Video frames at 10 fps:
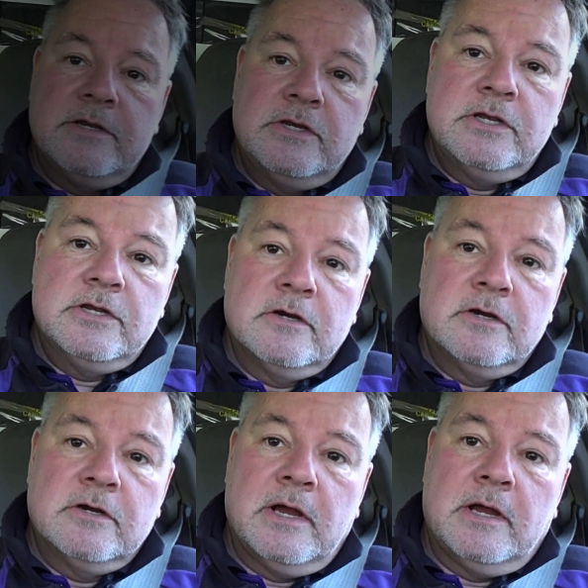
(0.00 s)
near
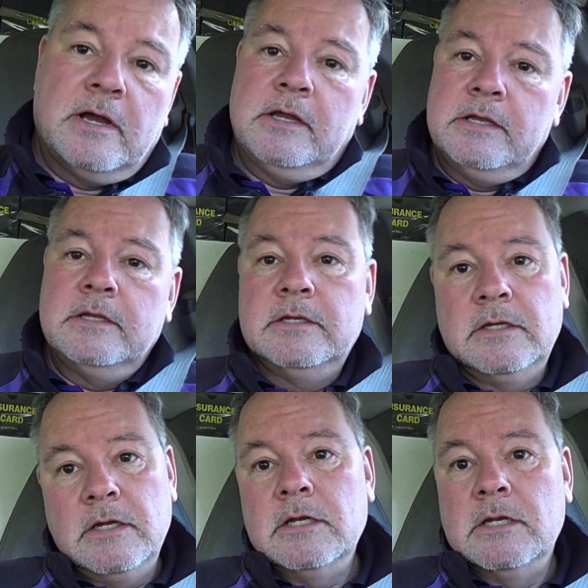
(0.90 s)
my
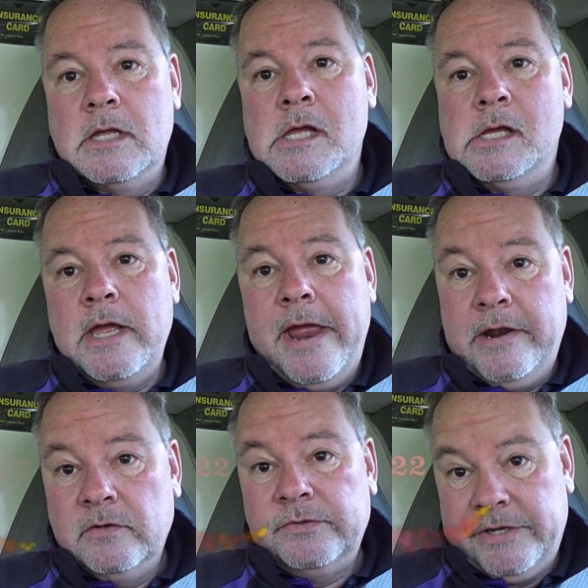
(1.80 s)

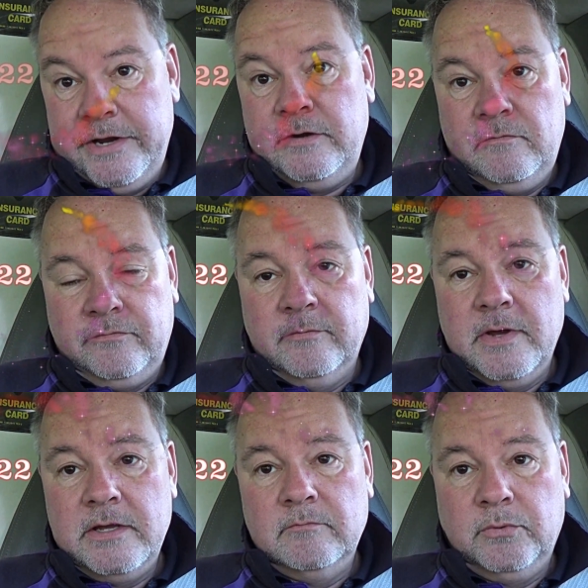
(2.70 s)
end date for
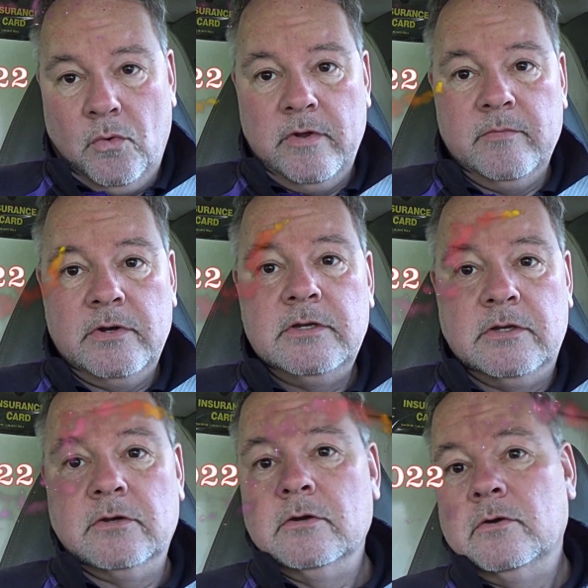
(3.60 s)
my employment
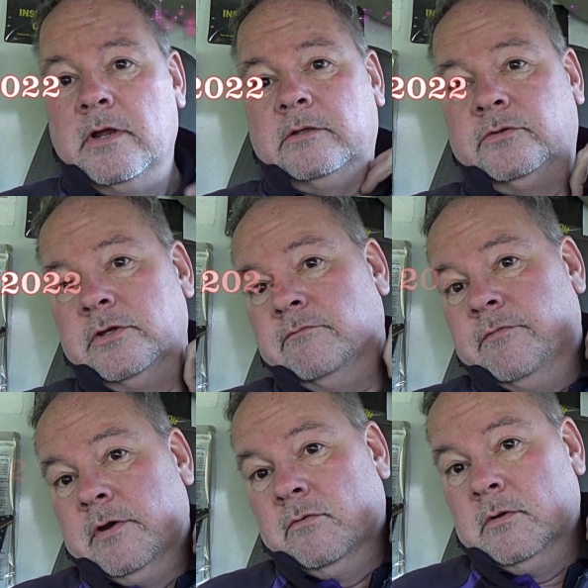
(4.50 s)
here at the
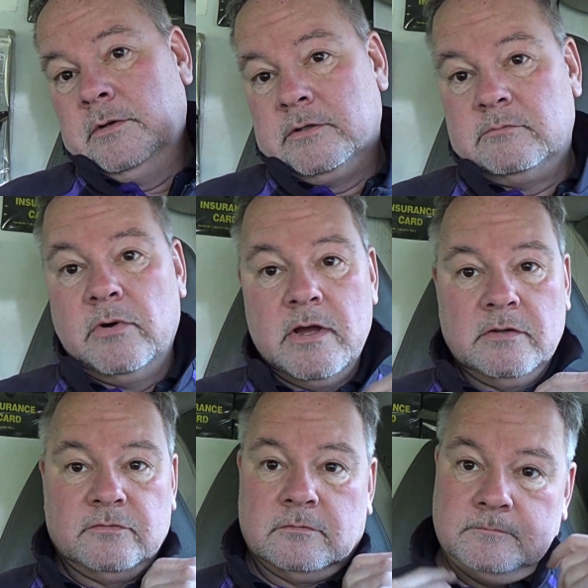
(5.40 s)
Federal
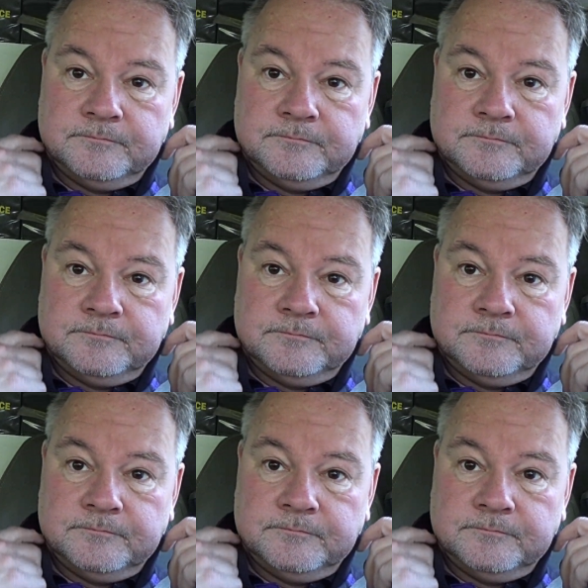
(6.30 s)
Express,